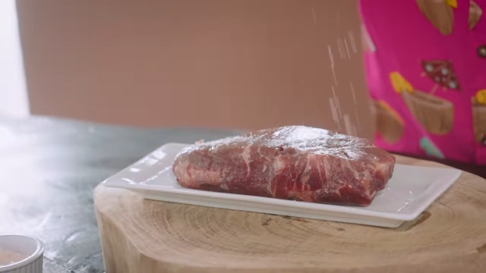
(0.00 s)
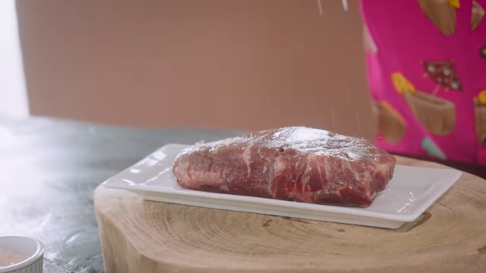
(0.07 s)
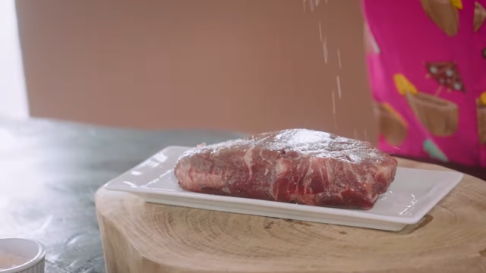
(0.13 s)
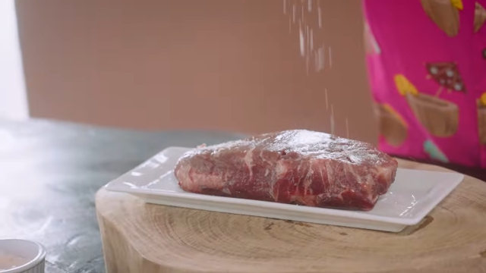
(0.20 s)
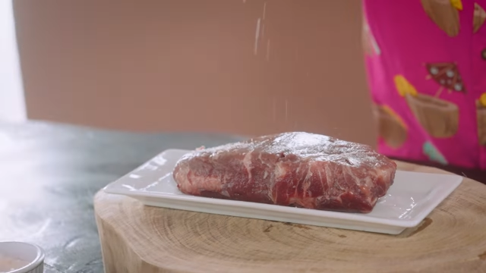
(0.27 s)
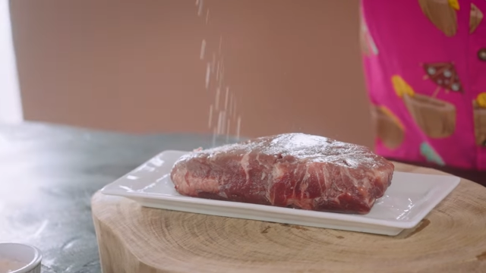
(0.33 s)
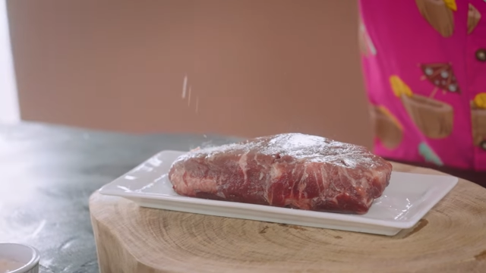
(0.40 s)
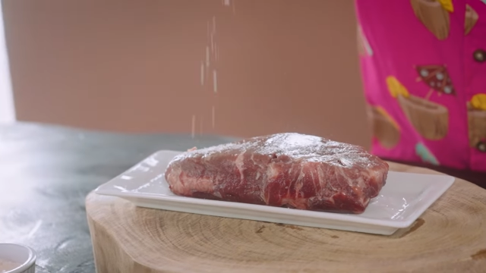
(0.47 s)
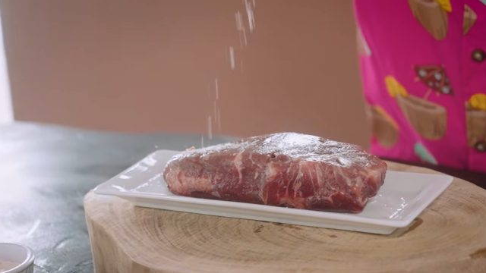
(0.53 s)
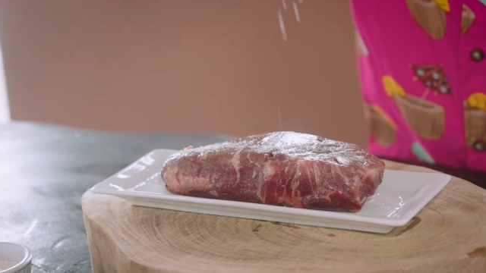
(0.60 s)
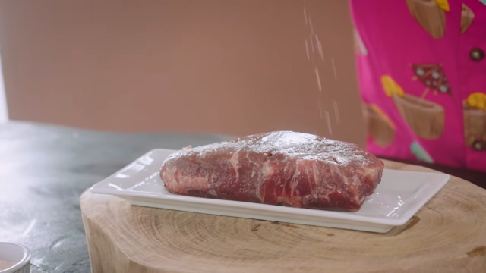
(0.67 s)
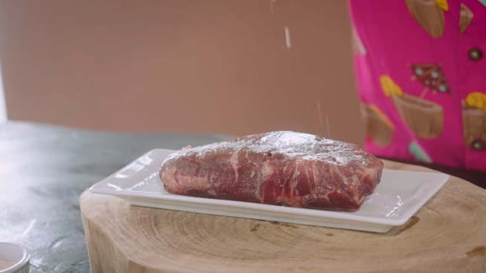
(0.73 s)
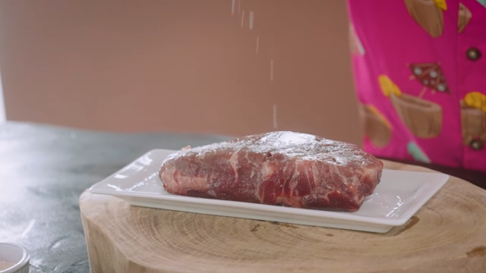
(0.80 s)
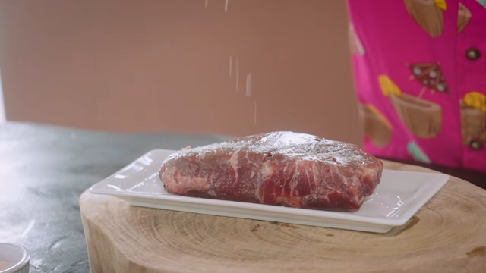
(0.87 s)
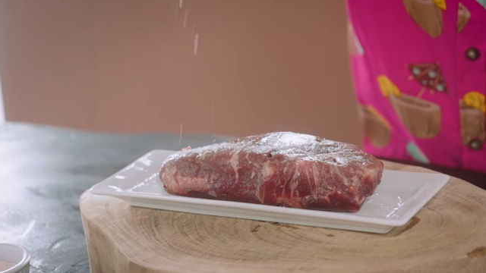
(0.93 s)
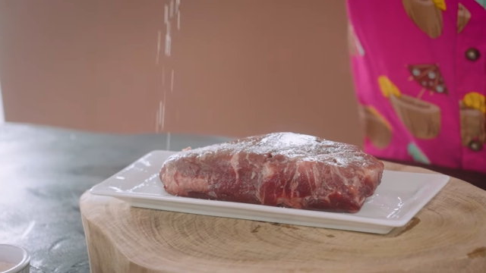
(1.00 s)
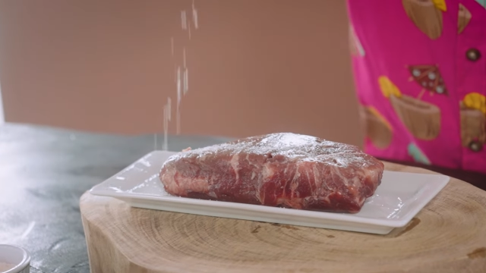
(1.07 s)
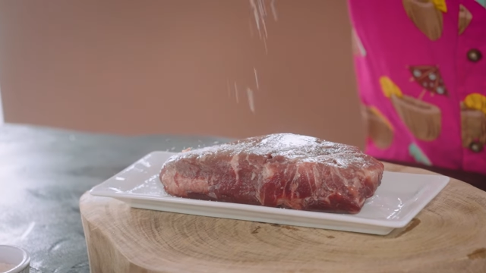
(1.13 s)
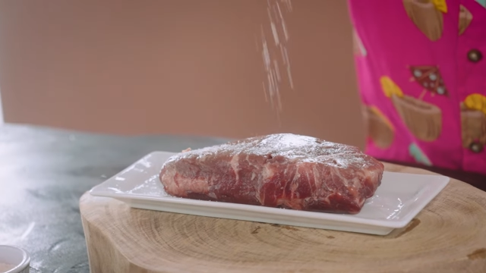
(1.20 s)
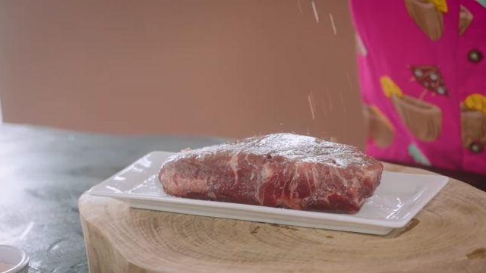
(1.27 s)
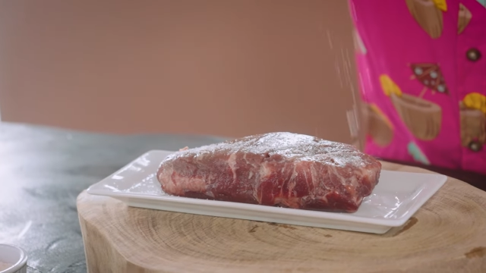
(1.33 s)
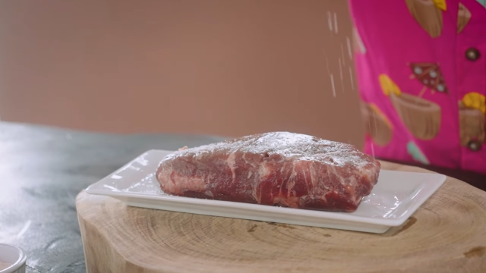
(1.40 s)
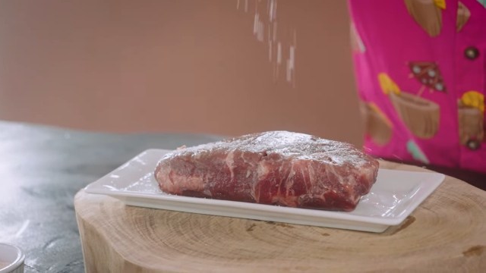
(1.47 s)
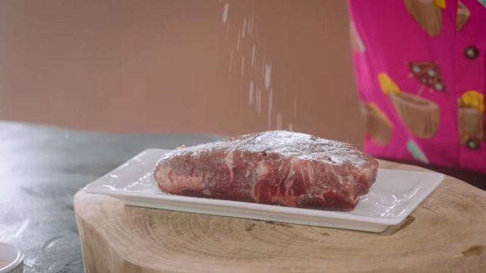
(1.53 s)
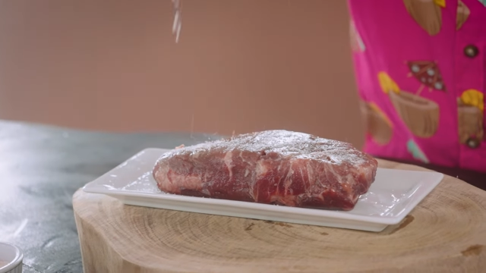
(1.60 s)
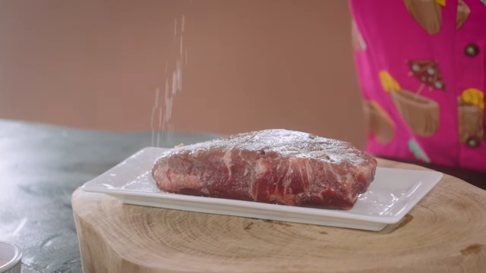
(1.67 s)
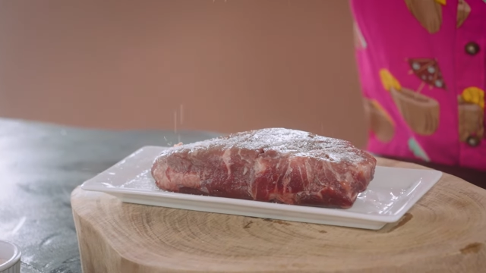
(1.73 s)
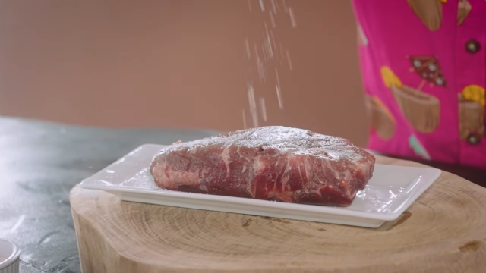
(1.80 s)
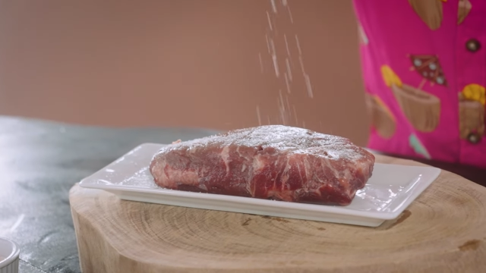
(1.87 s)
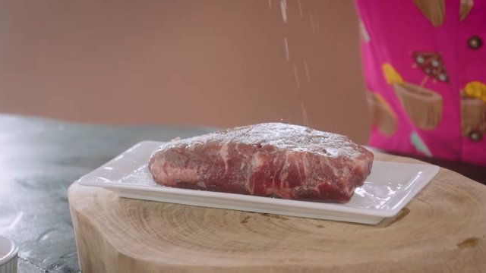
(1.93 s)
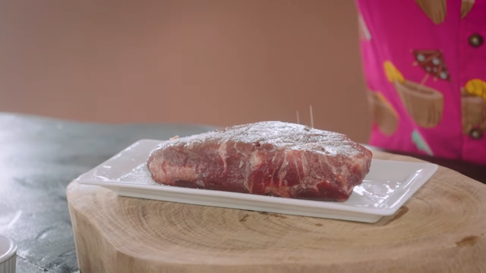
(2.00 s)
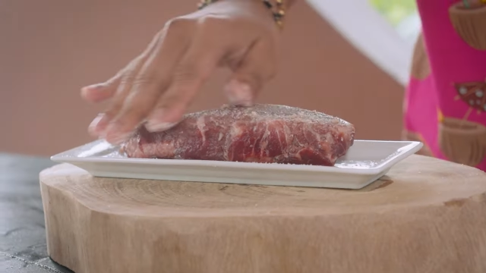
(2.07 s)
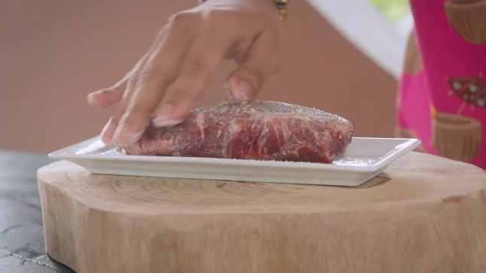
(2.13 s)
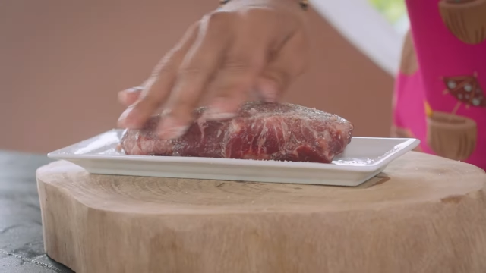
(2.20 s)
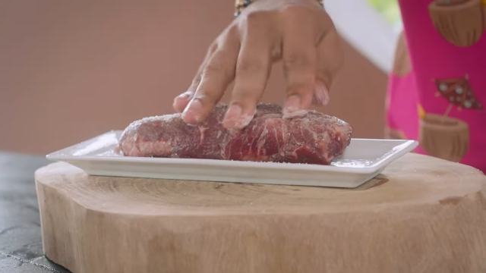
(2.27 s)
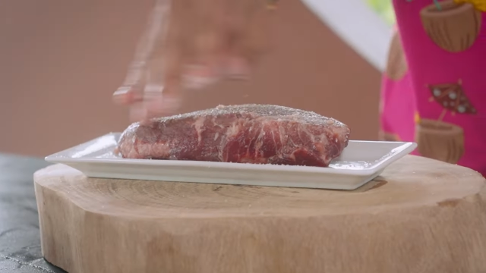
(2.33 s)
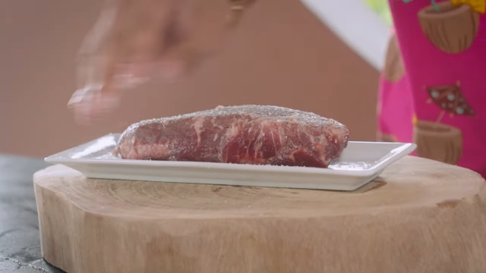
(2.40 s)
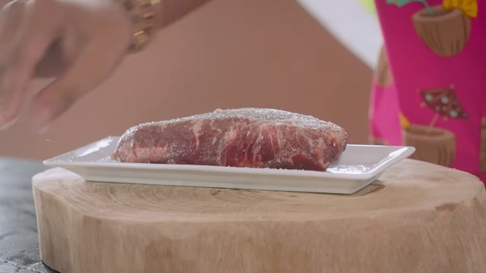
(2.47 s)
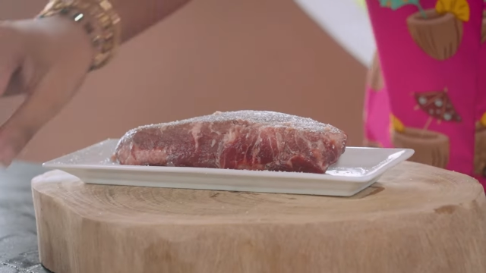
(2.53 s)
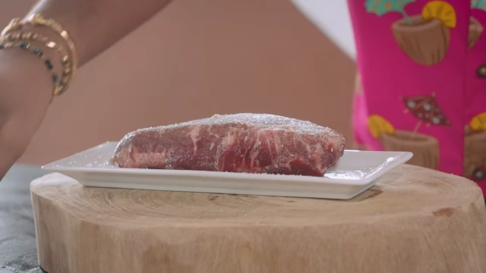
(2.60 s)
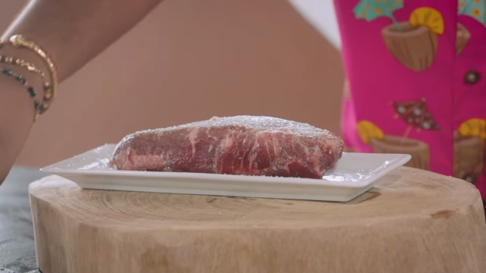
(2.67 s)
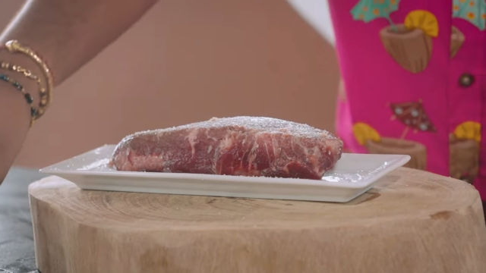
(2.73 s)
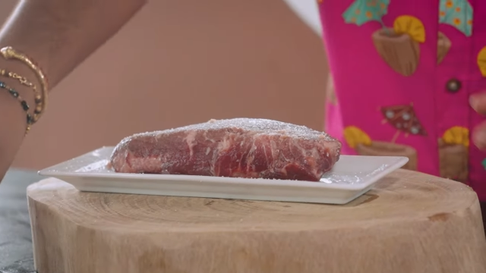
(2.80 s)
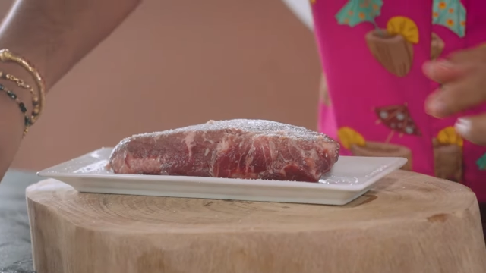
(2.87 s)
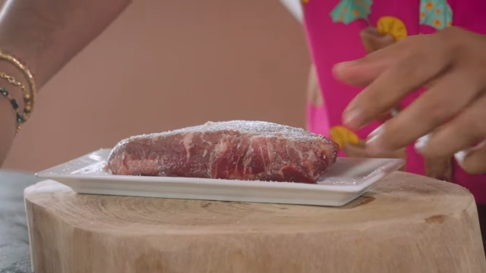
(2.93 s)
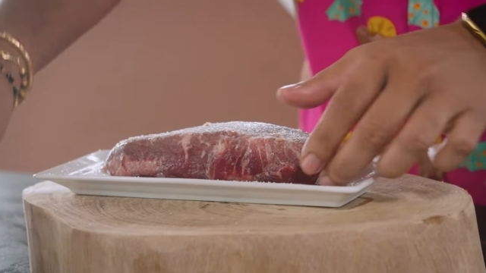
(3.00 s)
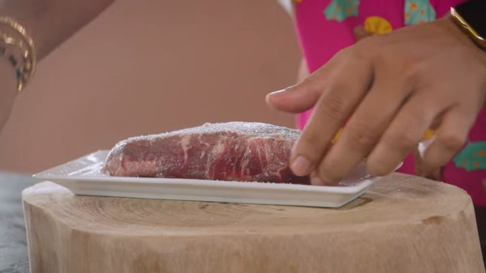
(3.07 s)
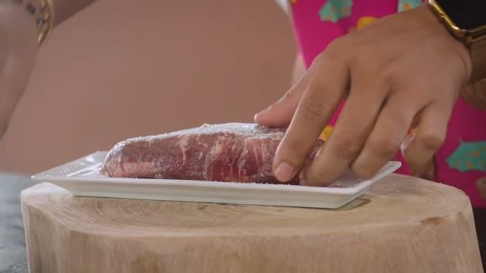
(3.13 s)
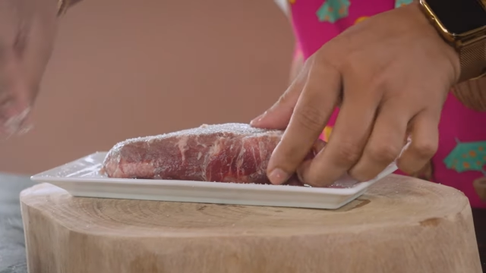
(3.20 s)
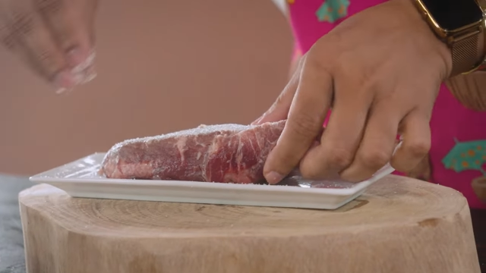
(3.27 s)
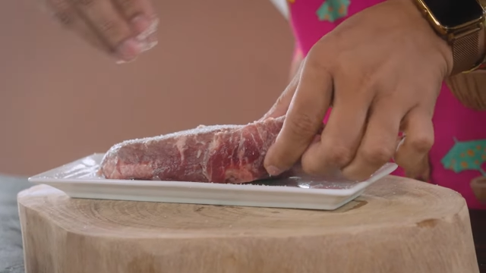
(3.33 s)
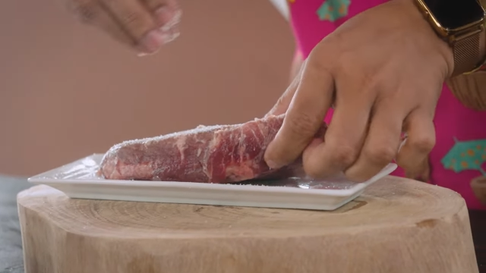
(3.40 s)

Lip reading: Nobody's mouth can be seen.